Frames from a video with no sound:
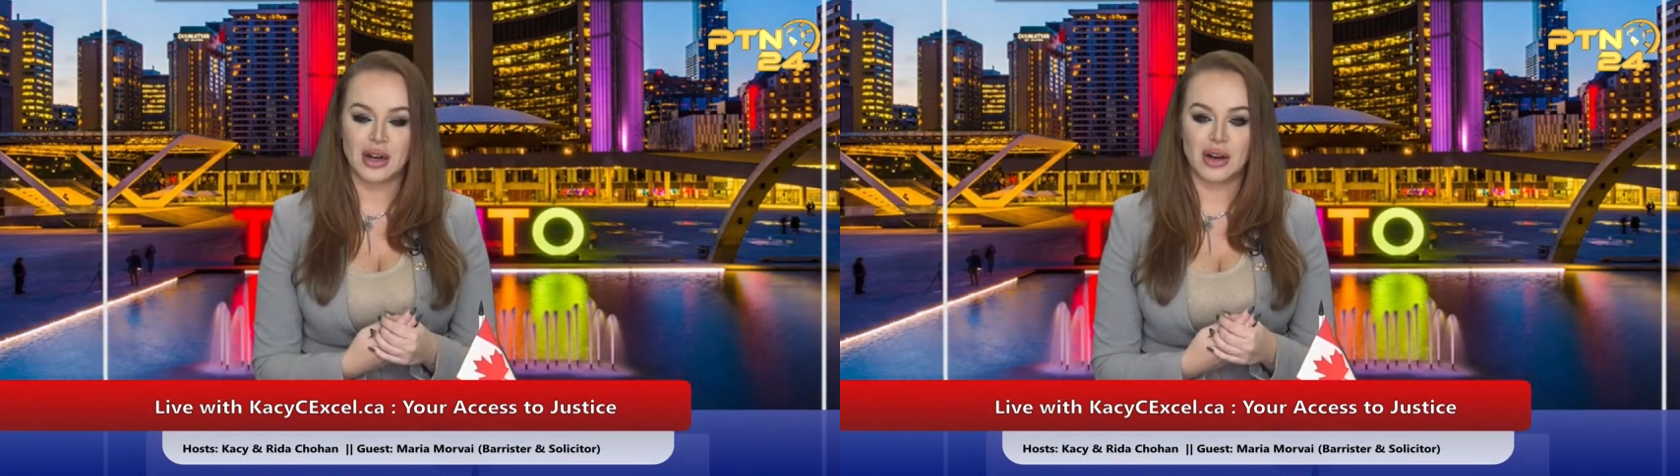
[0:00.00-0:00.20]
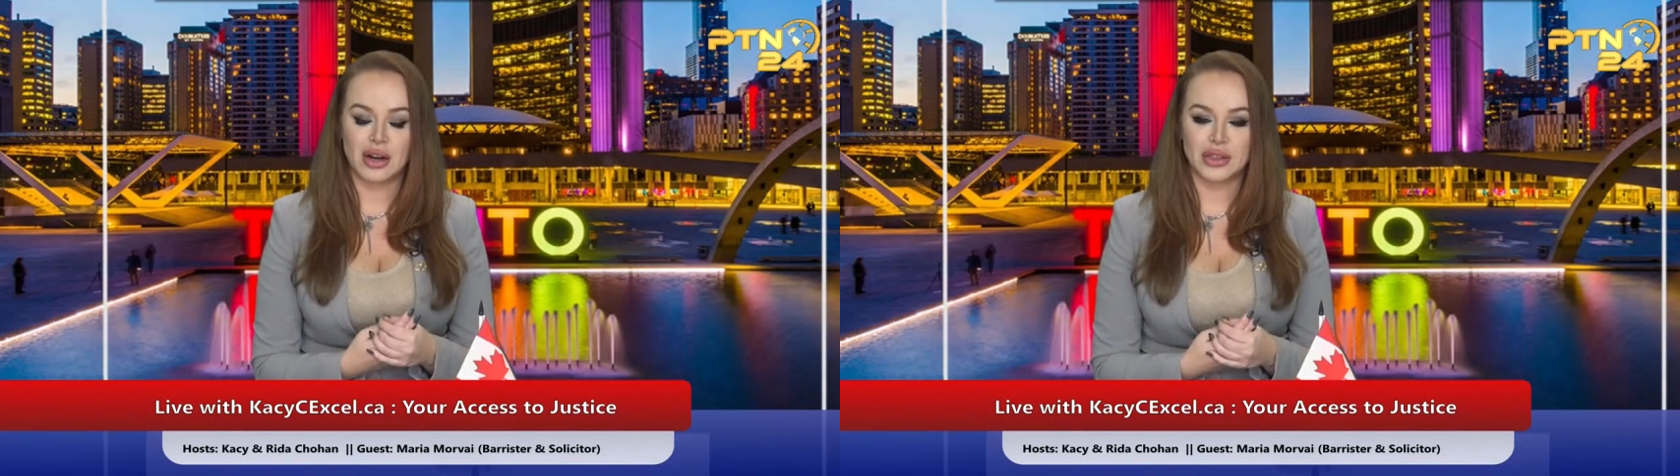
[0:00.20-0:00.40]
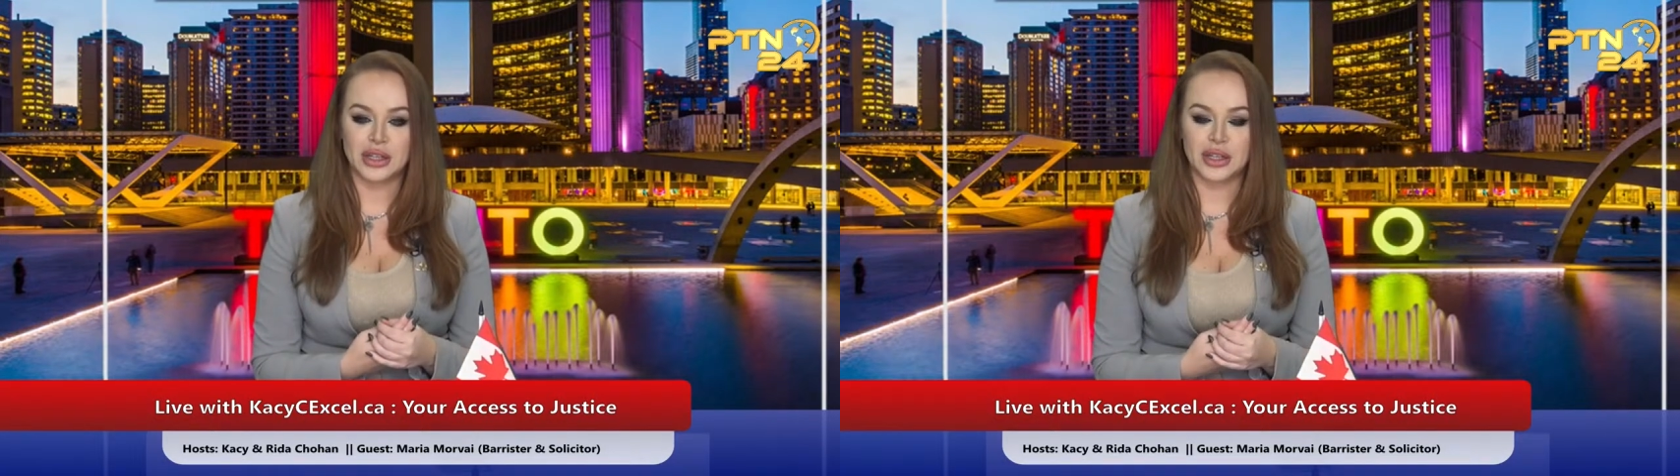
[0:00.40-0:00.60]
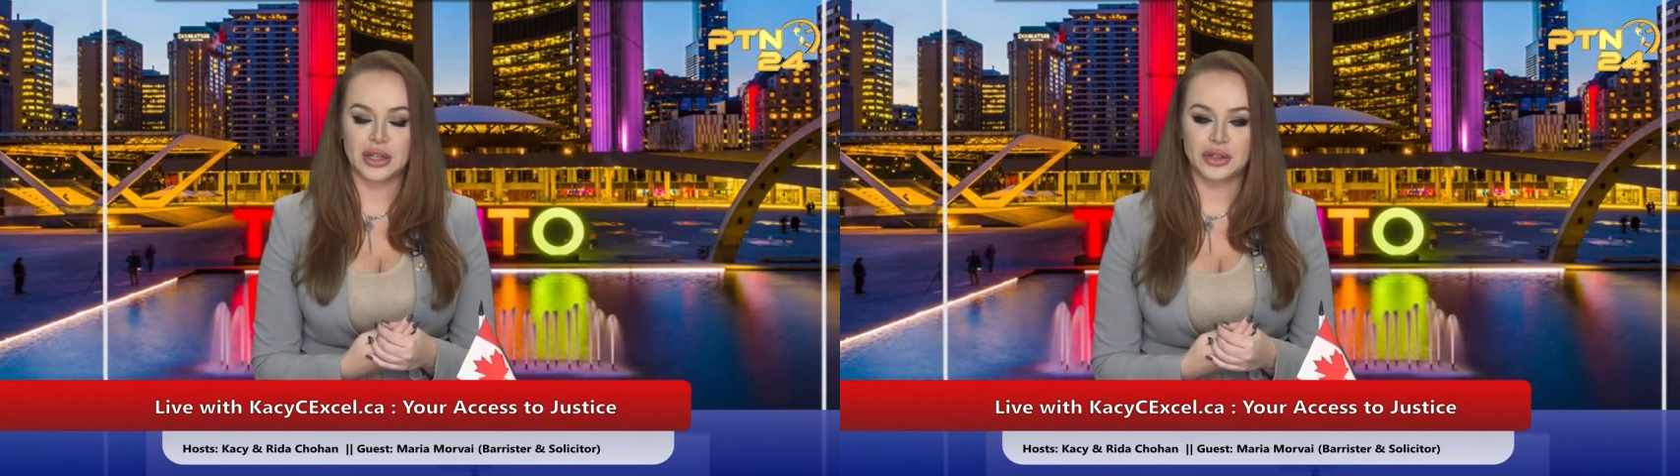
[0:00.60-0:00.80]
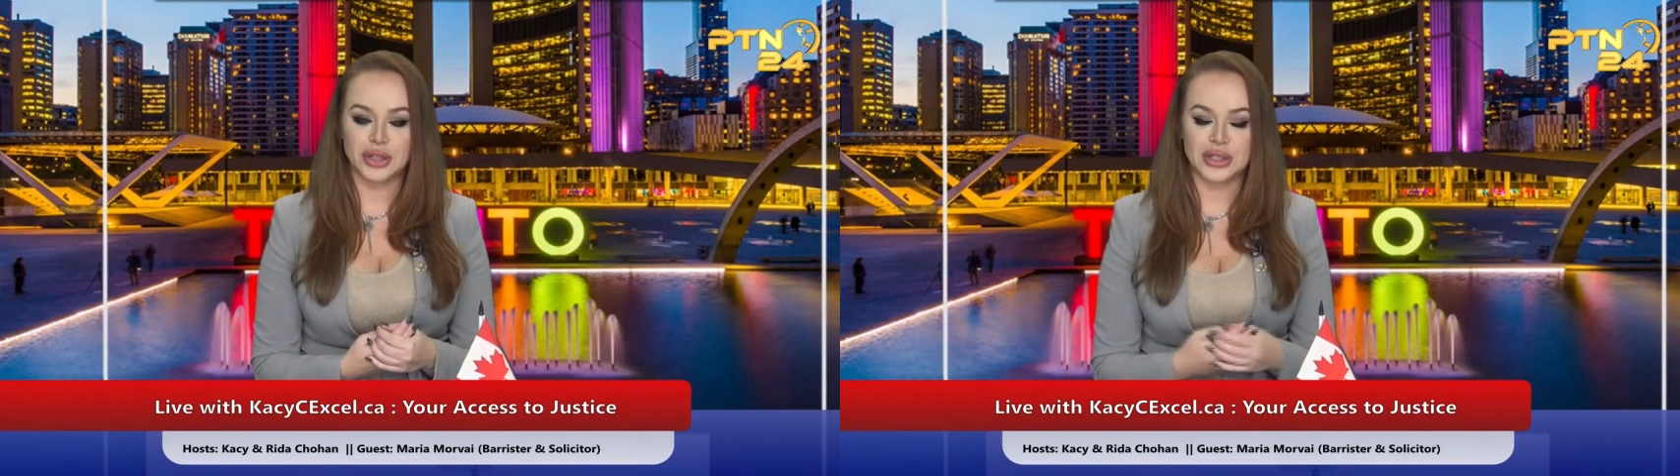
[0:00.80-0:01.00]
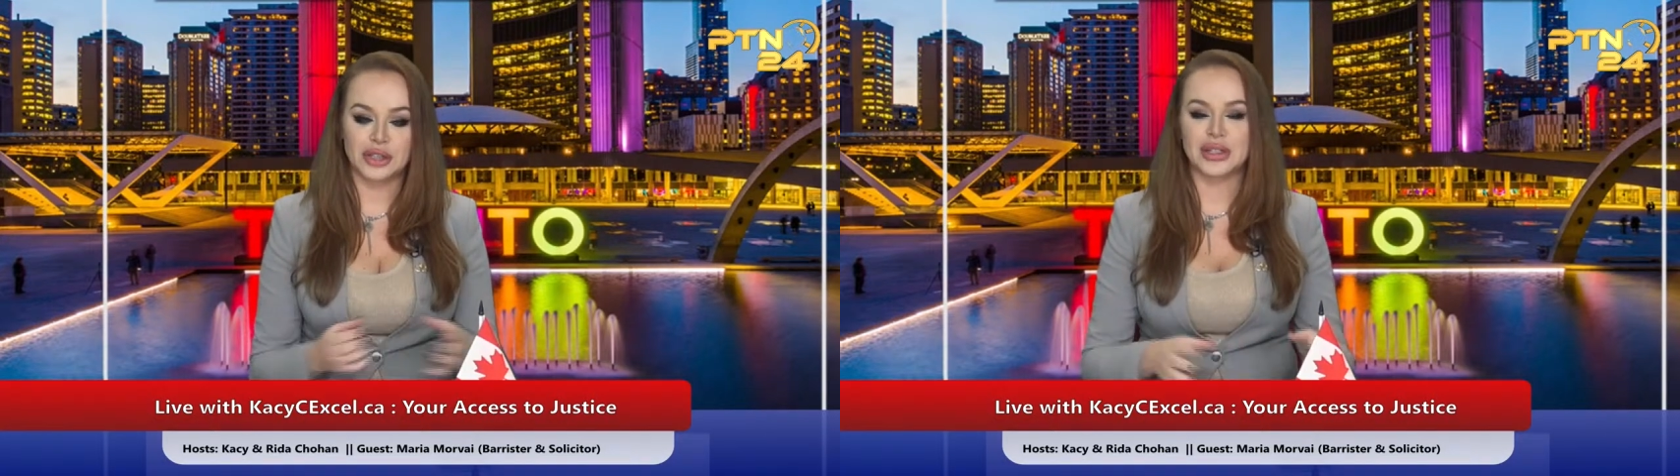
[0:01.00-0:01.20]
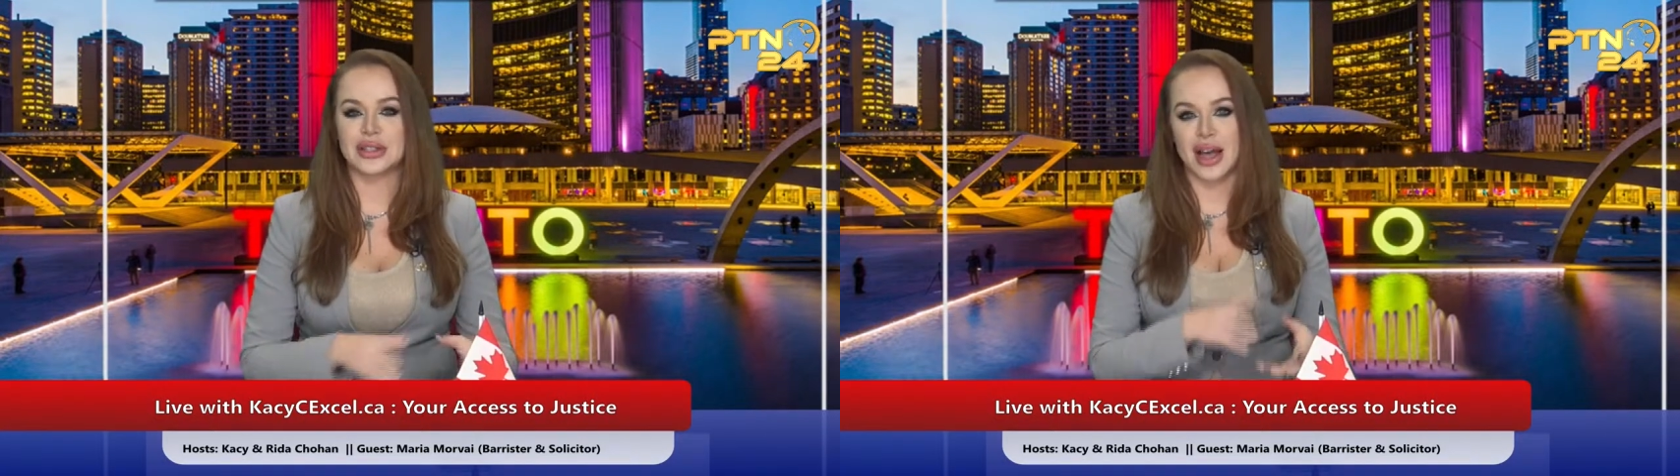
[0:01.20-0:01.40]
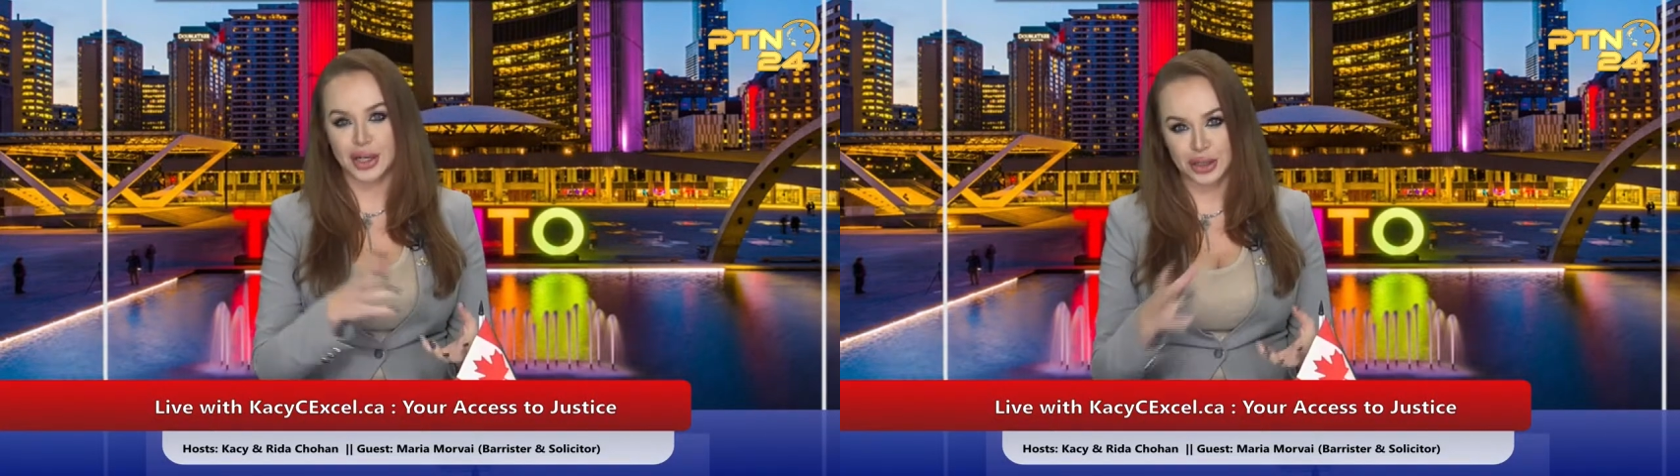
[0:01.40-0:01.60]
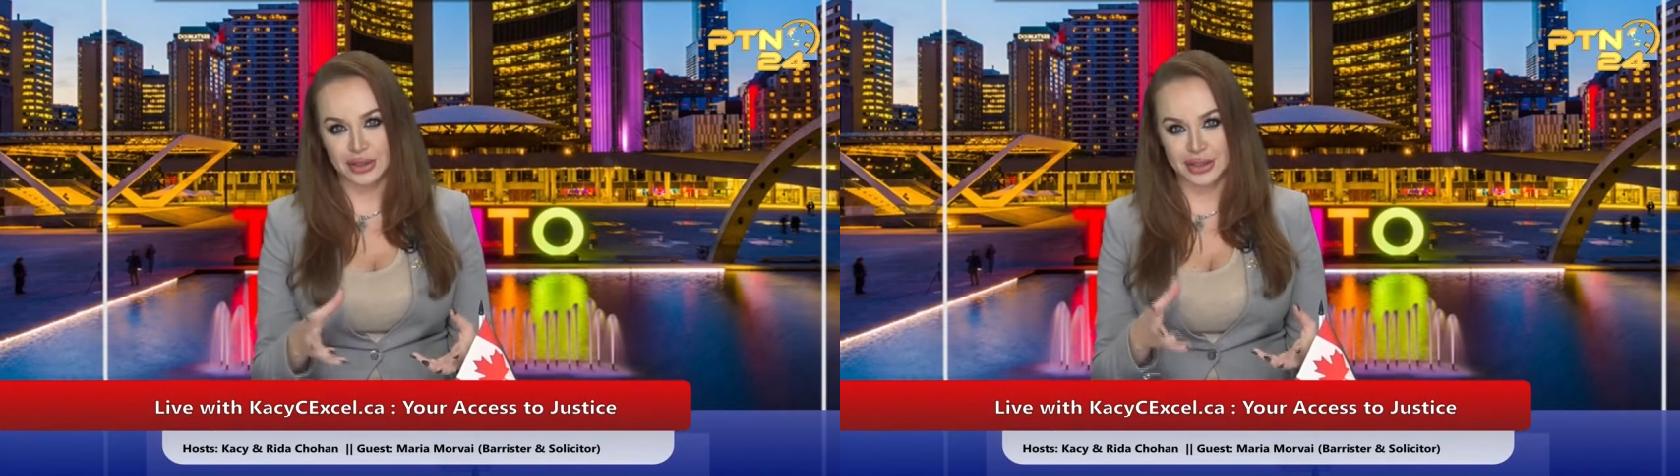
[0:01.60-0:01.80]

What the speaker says: on just the transactional